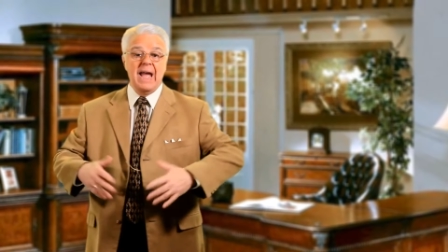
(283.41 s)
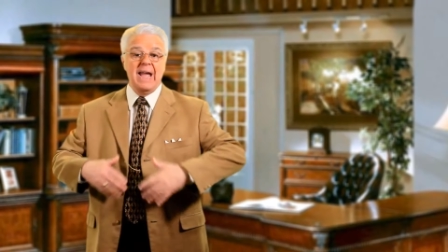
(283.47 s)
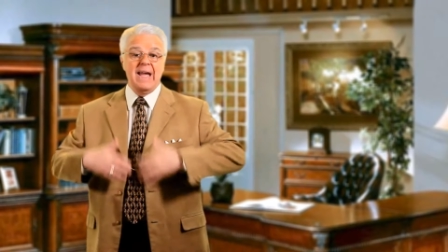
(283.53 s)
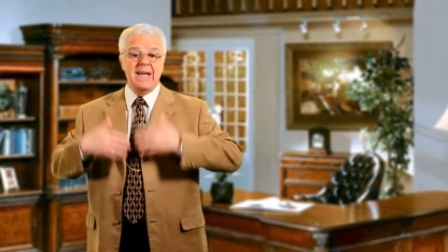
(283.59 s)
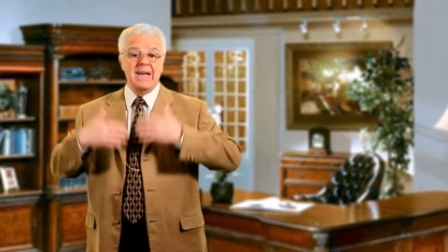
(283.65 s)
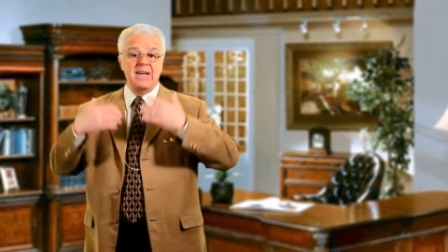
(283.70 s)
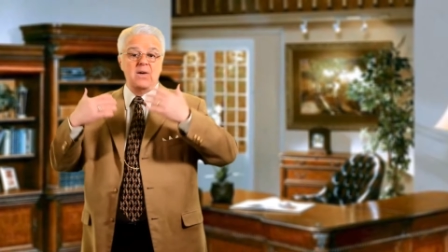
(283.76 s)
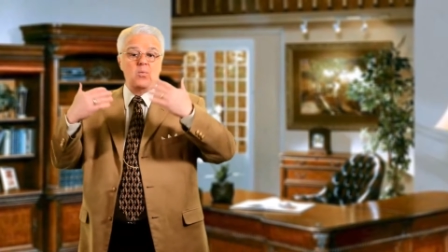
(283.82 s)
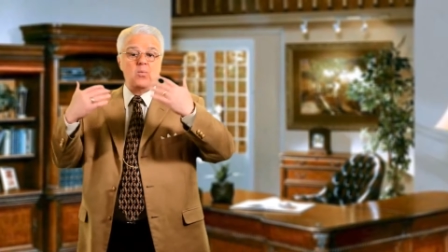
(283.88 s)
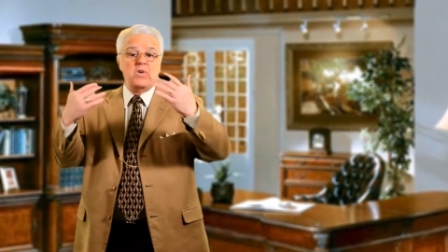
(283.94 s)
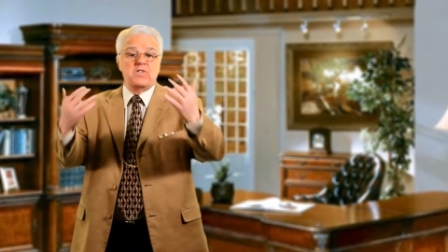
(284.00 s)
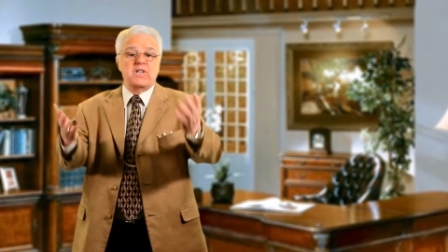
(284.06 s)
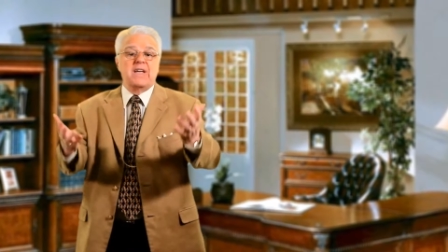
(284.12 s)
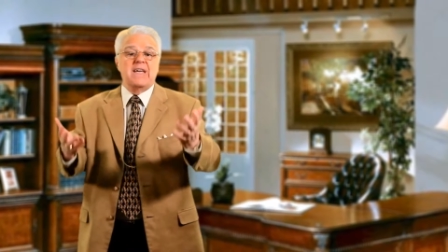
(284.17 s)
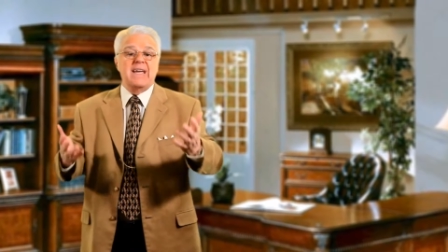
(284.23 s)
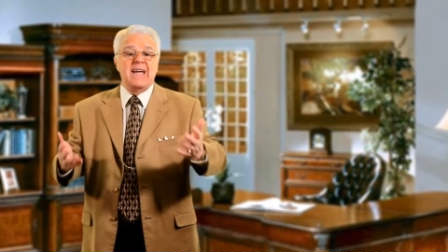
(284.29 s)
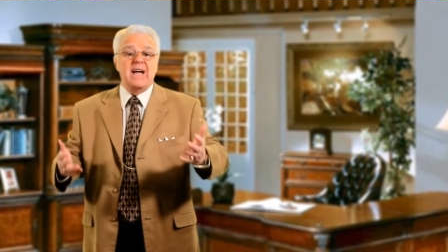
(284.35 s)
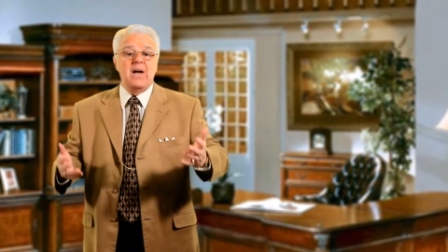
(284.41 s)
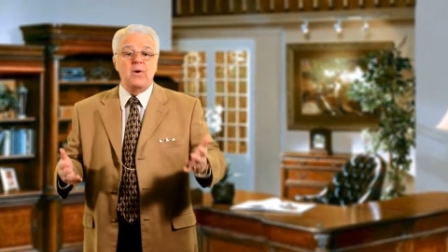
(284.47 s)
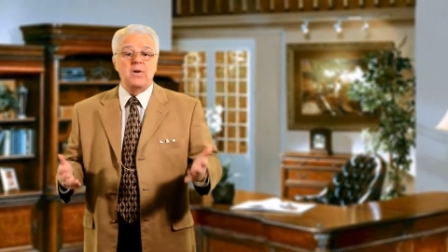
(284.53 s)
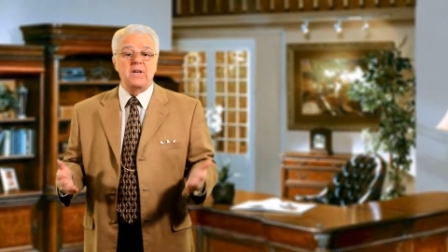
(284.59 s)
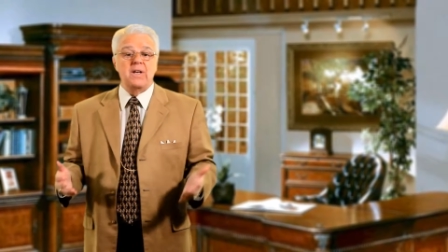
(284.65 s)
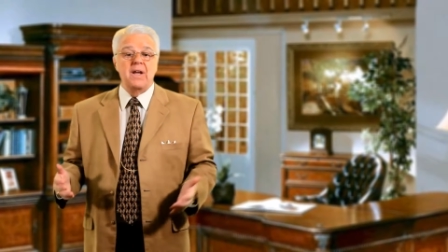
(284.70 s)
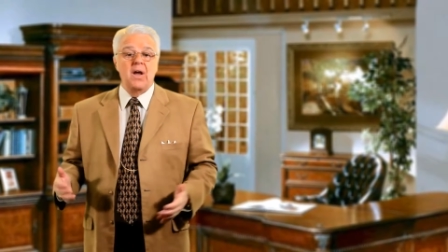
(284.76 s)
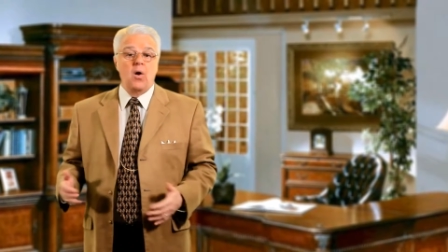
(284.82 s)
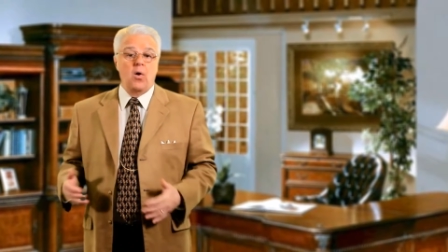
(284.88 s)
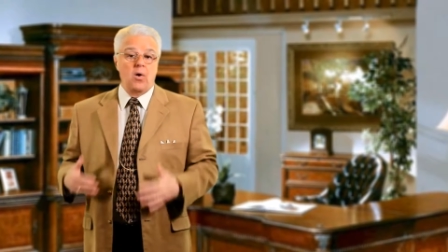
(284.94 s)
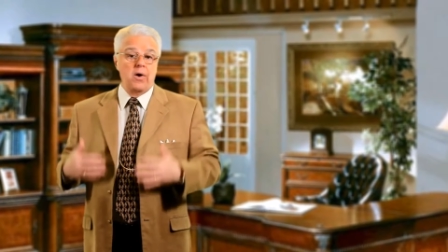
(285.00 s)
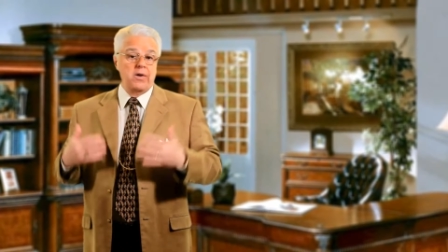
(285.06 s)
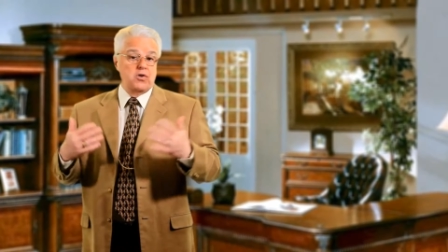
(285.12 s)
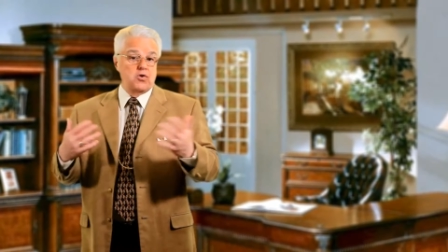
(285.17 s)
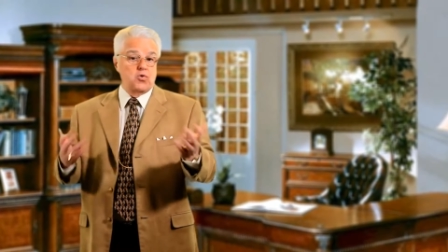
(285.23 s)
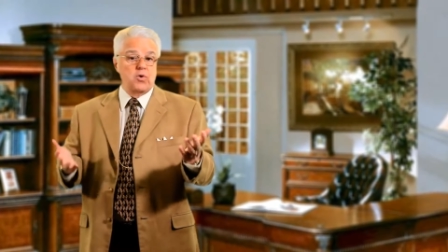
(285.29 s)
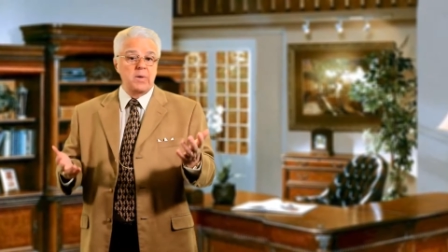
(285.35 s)
and it was accounted
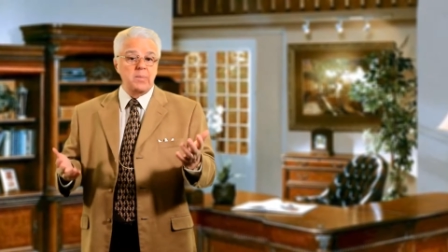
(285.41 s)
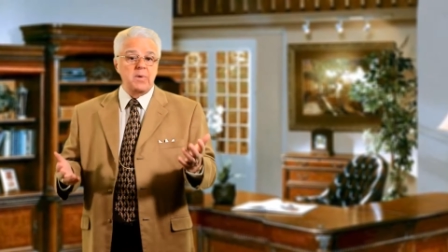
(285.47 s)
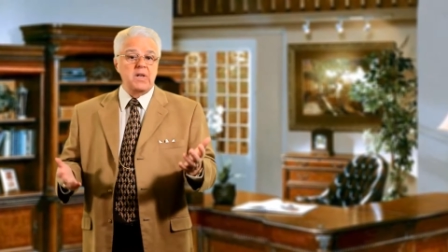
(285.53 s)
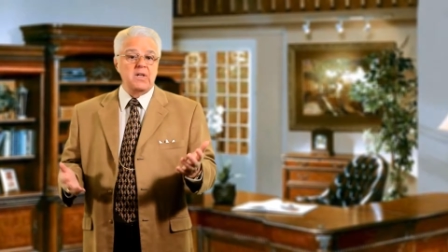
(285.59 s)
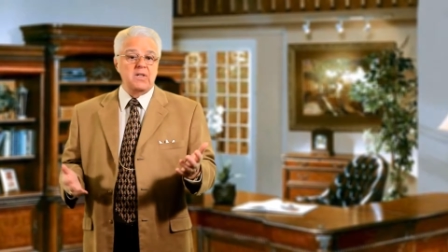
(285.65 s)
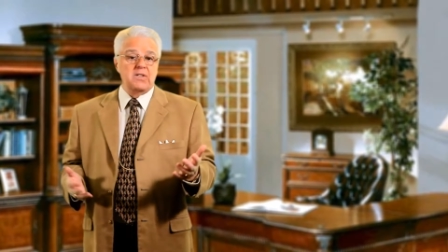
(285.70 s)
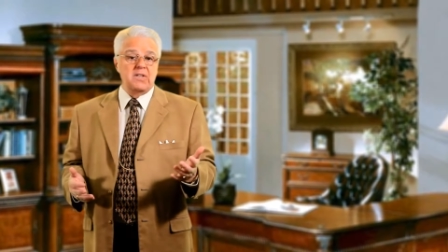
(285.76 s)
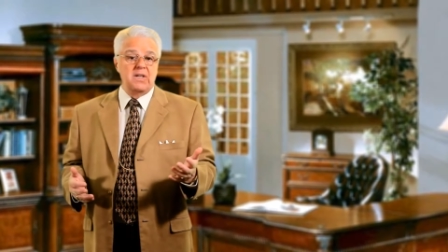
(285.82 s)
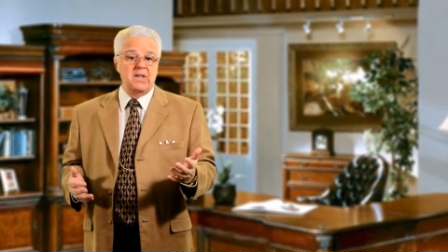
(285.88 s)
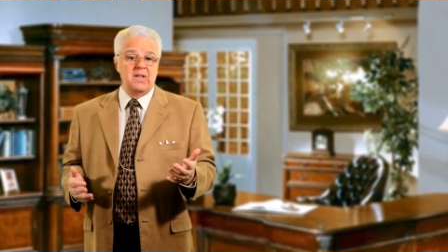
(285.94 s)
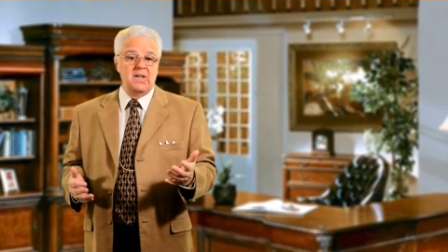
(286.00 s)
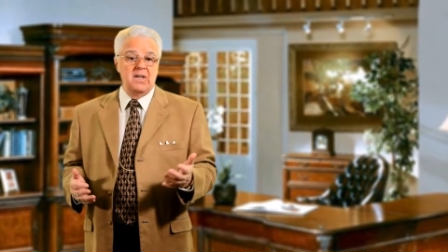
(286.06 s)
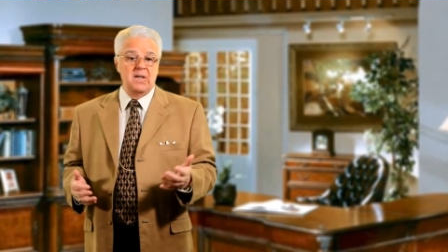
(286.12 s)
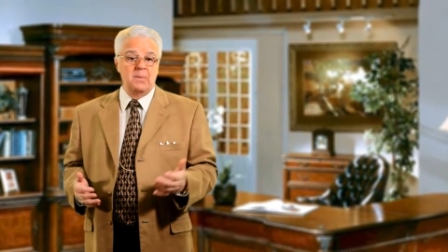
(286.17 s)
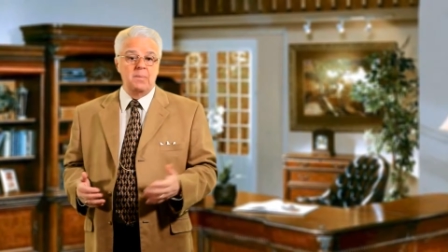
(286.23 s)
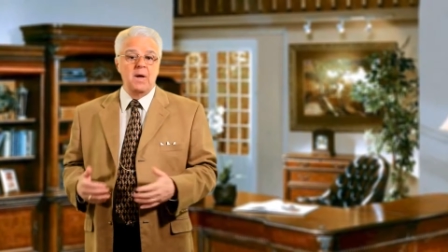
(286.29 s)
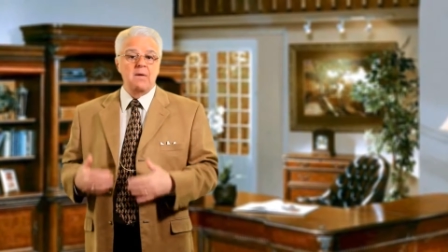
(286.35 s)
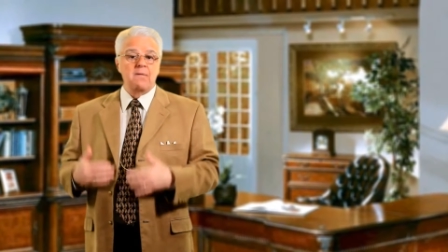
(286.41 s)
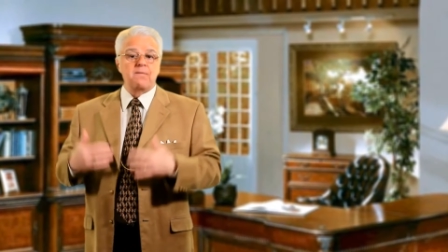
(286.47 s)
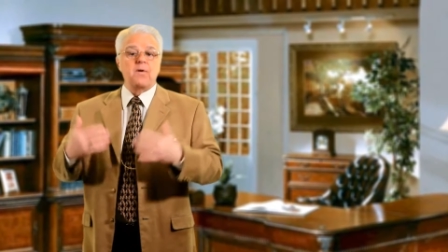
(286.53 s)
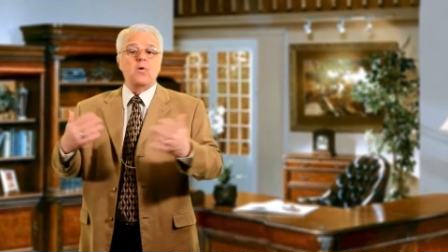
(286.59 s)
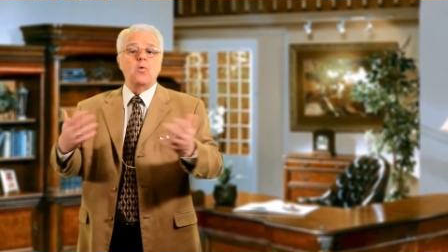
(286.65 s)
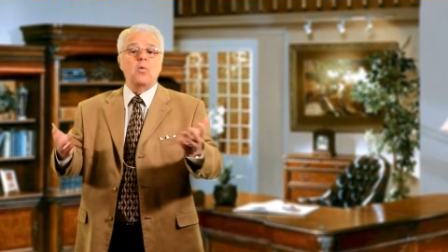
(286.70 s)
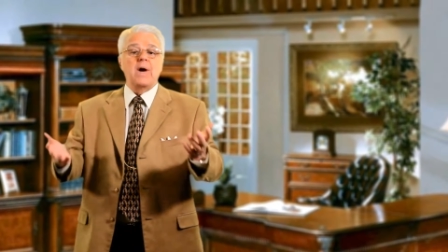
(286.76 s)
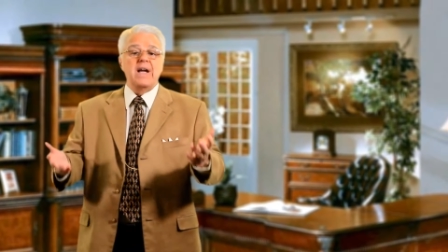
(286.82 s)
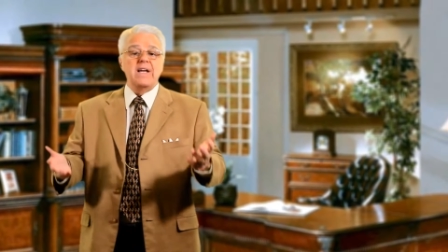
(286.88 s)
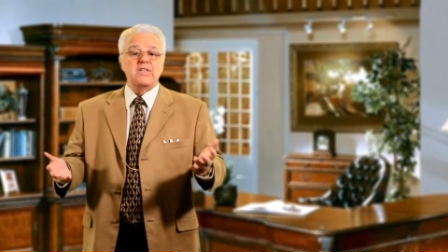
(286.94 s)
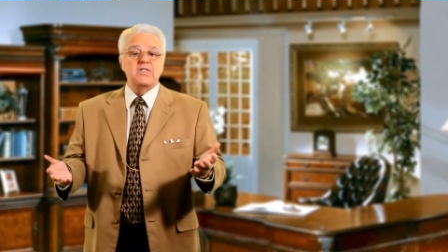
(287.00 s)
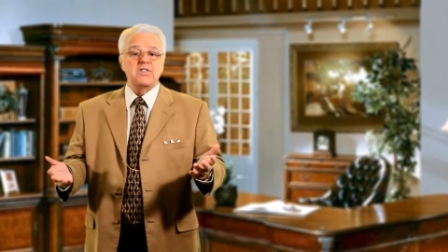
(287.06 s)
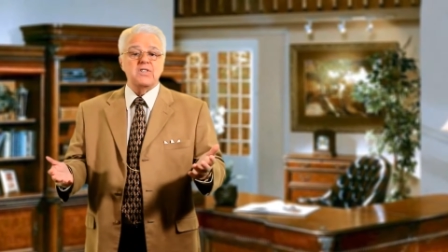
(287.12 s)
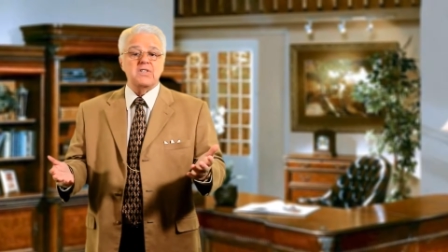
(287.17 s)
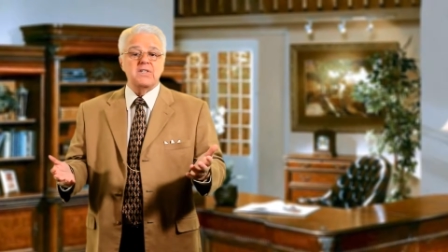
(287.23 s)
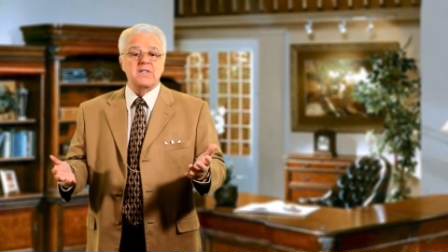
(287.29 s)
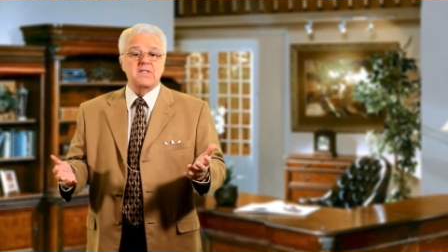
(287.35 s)
or attributed to him for
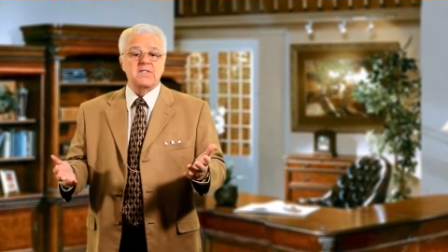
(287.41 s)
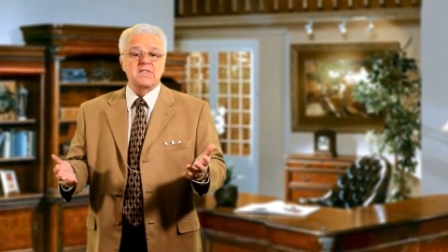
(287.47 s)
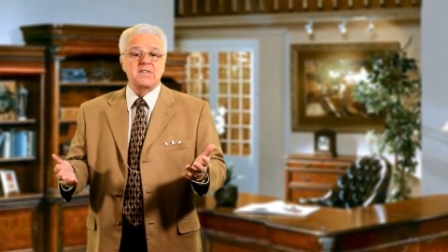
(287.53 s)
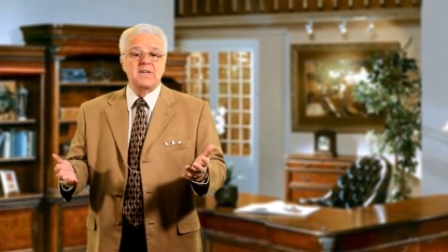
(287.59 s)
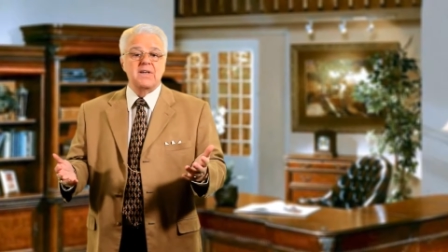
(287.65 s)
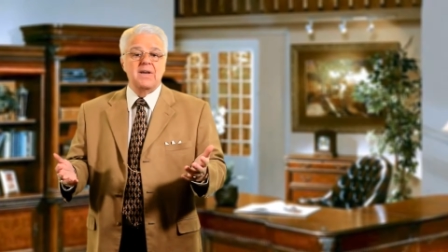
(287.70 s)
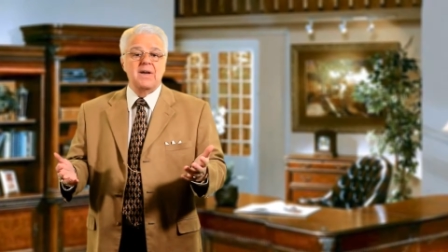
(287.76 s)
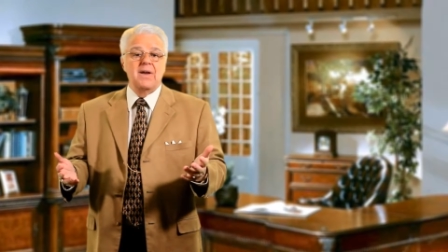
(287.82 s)
righteousness,